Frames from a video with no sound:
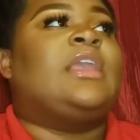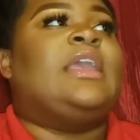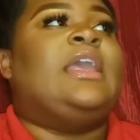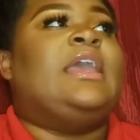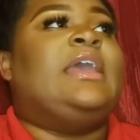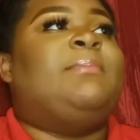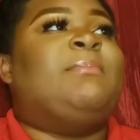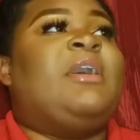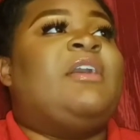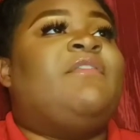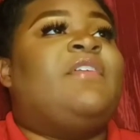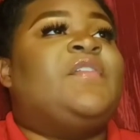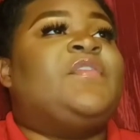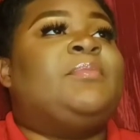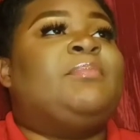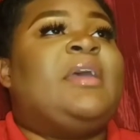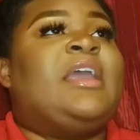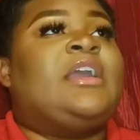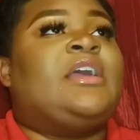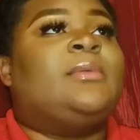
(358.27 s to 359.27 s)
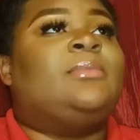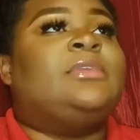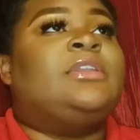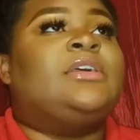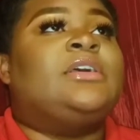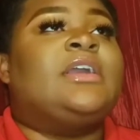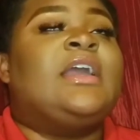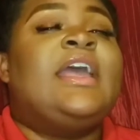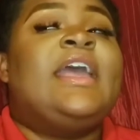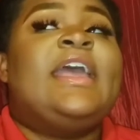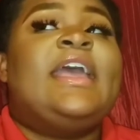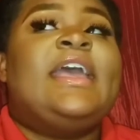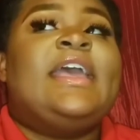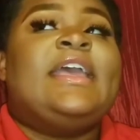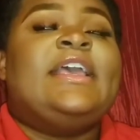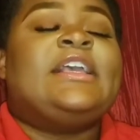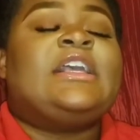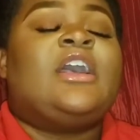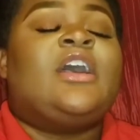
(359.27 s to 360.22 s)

And my favorite makeup look, it